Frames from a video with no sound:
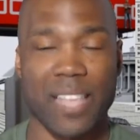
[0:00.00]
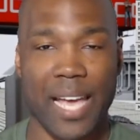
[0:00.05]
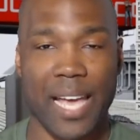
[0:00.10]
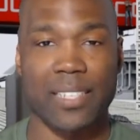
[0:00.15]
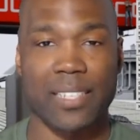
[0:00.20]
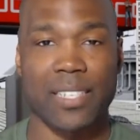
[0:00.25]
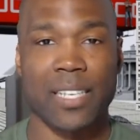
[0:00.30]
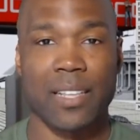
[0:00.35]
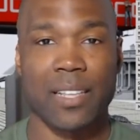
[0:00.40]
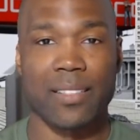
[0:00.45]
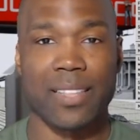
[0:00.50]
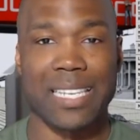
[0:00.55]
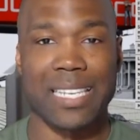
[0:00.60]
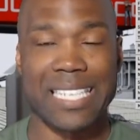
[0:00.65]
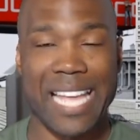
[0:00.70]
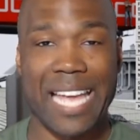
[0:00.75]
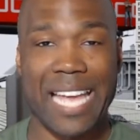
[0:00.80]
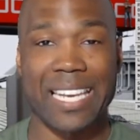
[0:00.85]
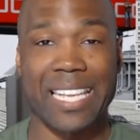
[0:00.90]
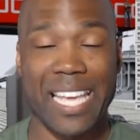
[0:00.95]
that the
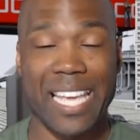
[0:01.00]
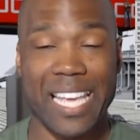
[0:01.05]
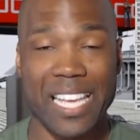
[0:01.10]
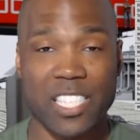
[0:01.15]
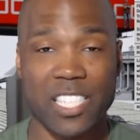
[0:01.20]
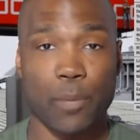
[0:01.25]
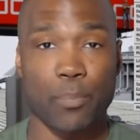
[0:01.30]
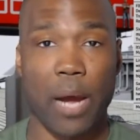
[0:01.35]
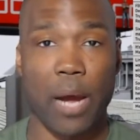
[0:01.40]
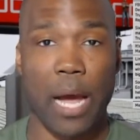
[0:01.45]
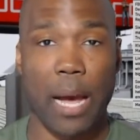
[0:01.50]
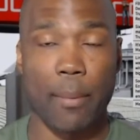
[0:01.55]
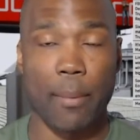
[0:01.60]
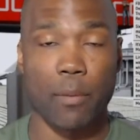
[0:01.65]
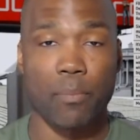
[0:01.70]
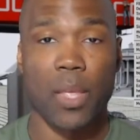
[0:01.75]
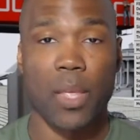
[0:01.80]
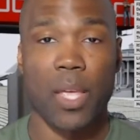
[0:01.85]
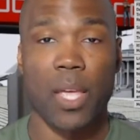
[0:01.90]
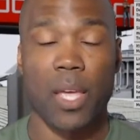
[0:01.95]
debt is a
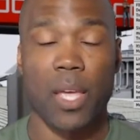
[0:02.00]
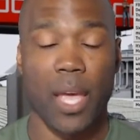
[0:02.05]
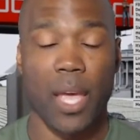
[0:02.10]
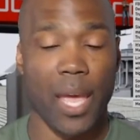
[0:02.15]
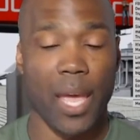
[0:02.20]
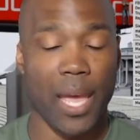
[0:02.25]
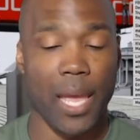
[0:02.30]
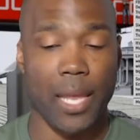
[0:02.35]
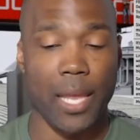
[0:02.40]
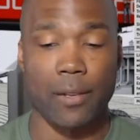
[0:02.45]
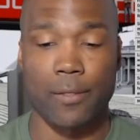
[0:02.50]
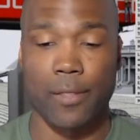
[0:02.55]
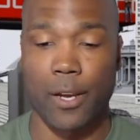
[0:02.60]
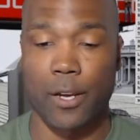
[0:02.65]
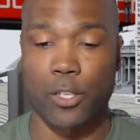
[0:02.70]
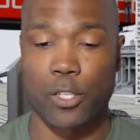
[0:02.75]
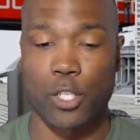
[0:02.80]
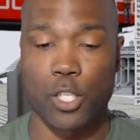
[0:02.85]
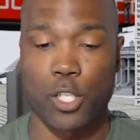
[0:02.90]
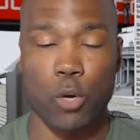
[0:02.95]
problem and
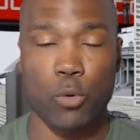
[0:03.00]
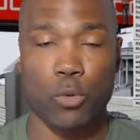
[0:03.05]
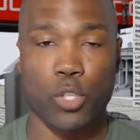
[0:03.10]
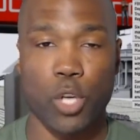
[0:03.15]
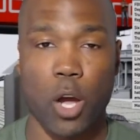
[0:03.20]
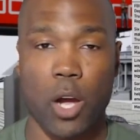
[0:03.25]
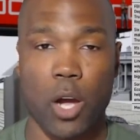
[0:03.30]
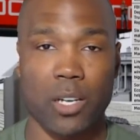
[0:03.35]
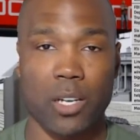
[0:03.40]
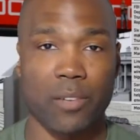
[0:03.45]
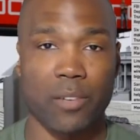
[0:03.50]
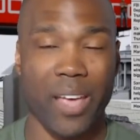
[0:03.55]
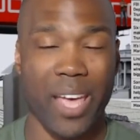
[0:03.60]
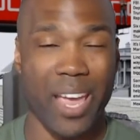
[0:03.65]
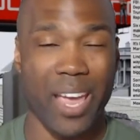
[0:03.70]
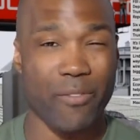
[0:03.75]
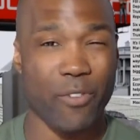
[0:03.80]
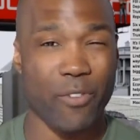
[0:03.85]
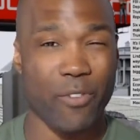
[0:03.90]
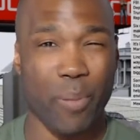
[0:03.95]
there's no talk of
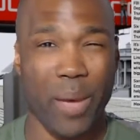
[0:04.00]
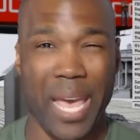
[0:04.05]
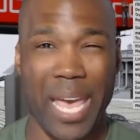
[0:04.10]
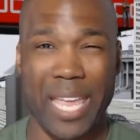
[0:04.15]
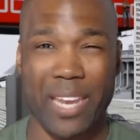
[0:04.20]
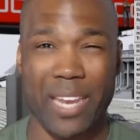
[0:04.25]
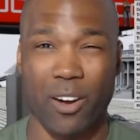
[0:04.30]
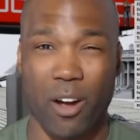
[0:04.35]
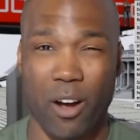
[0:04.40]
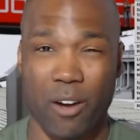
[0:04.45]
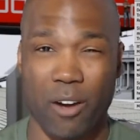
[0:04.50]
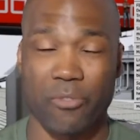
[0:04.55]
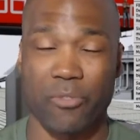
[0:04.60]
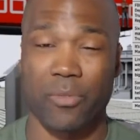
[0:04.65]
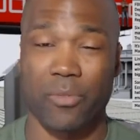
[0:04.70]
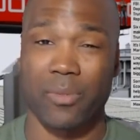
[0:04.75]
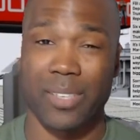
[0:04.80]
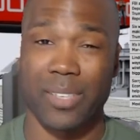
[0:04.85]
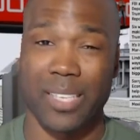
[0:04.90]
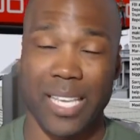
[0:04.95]
ever paying it off
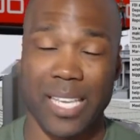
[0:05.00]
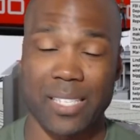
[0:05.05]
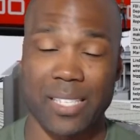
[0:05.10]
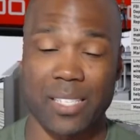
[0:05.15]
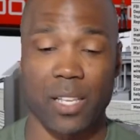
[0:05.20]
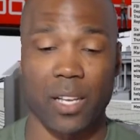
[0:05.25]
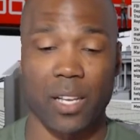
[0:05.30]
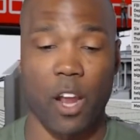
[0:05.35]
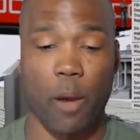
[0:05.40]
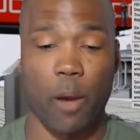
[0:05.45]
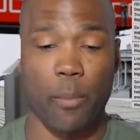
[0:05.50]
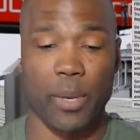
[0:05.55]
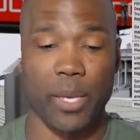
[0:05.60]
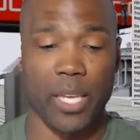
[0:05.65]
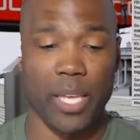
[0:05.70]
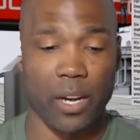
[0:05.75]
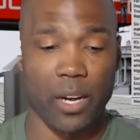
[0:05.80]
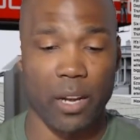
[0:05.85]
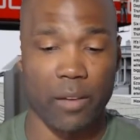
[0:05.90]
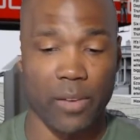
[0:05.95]
is alarming
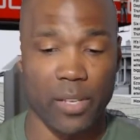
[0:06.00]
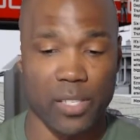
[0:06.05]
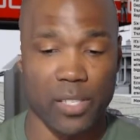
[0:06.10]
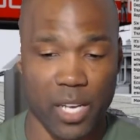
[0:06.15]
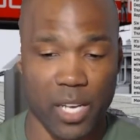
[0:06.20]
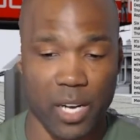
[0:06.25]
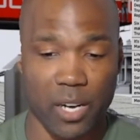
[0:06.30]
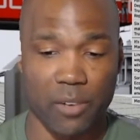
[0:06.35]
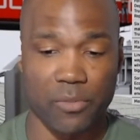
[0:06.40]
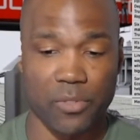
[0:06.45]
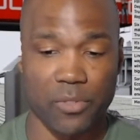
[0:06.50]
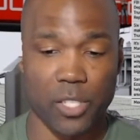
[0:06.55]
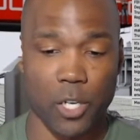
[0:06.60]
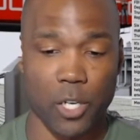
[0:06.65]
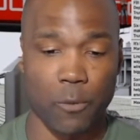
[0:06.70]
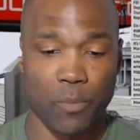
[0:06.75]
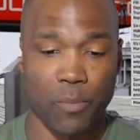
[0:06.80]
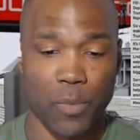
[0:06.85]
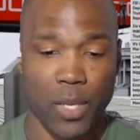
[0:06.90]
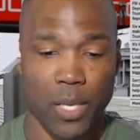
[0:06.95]
in and of itself.
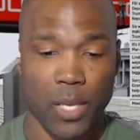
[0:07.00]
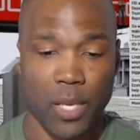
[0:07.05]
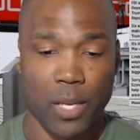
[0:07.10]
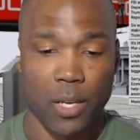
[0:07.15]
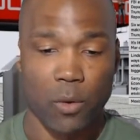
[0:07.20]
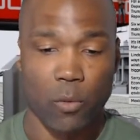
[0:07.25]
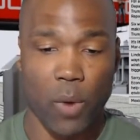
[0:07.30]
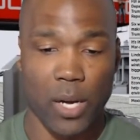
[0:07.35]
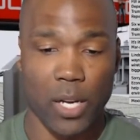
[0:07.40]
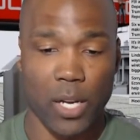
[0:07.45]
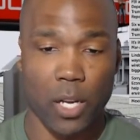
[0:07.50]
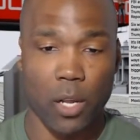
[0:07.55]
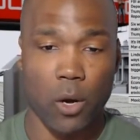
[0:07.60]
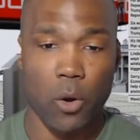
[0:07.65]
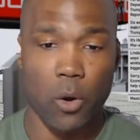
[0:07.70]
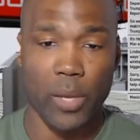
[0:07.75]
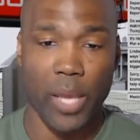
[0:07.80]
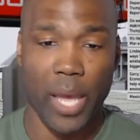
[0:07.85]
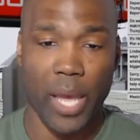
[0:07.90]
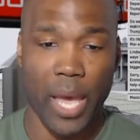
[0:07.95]
So running
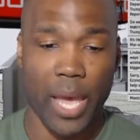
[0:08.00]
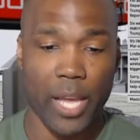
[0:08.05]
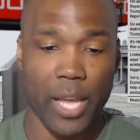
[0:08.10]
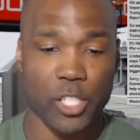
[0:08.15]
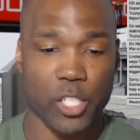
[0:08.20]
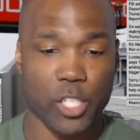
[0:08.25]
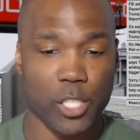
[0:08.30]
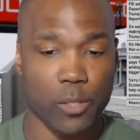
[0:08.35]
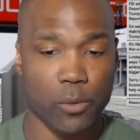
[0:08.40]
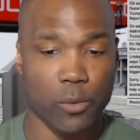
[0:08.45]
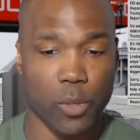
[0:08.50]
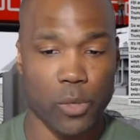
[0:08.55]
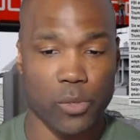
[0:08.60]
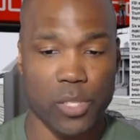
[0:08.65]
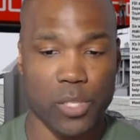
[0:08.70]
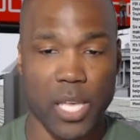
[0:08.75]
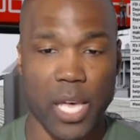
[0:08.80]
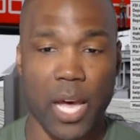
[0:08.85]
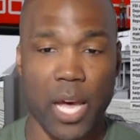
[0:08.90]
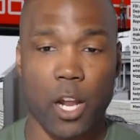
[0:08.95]
low on cash, we'll
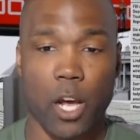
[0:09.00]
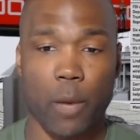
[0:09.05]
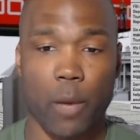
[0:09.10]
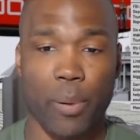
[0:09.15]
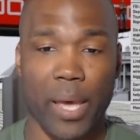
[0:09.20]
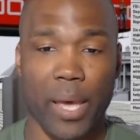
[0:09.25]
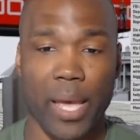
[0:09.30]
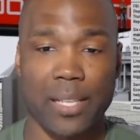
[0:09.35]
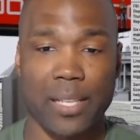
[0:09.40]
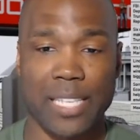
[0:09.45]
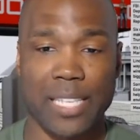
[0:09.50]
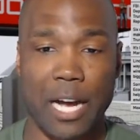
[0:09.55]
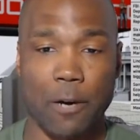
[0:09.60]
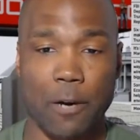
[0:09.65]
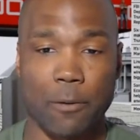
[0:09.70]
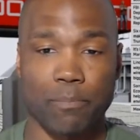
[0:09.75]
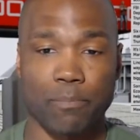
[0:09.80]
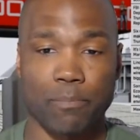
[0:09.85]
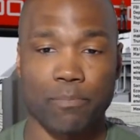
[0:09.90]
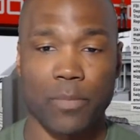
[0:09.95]
see how it all pans
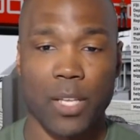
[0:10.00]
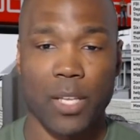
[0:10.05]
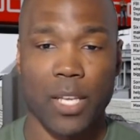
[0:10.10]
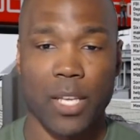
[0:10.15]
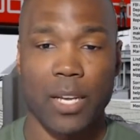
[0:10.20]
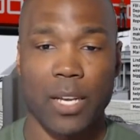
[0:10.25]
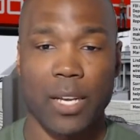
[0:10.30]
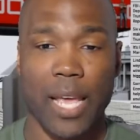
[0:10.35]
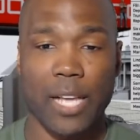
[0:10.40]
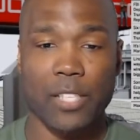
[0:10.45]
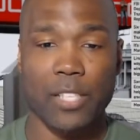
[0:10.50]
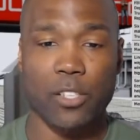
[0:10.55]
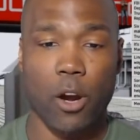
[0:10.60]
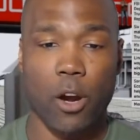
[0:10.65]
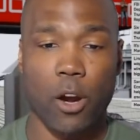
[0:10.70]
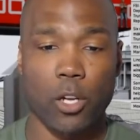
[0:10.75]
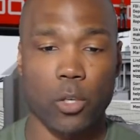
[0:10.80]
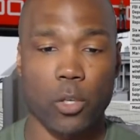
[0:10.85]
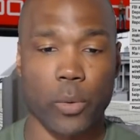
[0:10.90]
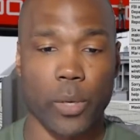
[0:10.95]
out. Next
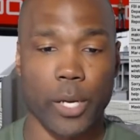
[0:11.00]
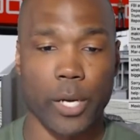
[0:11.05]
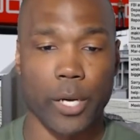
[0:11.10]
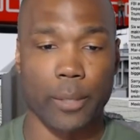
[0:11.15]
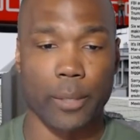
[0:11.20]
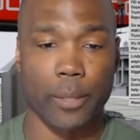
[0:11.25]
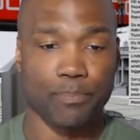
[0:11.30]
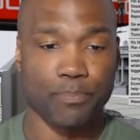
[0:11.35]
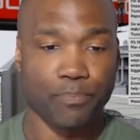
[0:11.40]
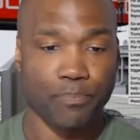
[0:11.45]
article here.